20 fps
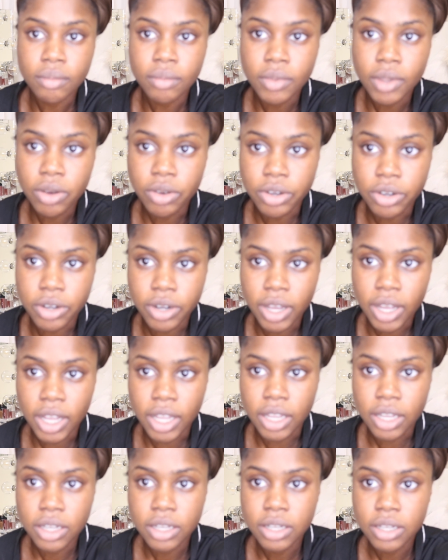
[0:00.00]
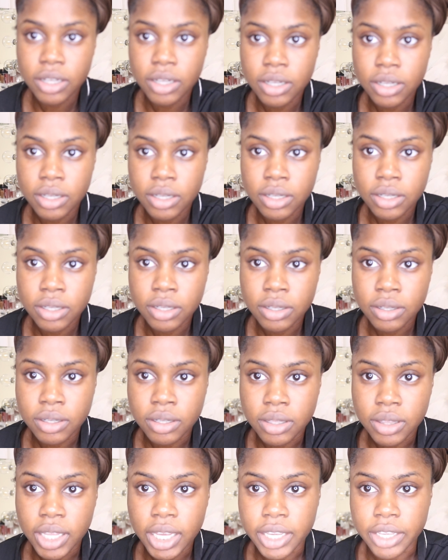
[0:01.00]
No, you're not.
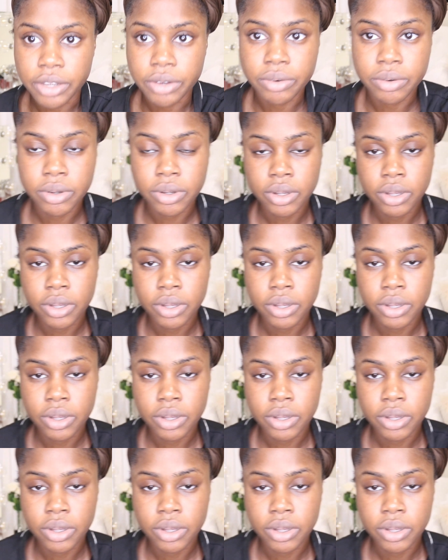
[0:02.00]
Thank you.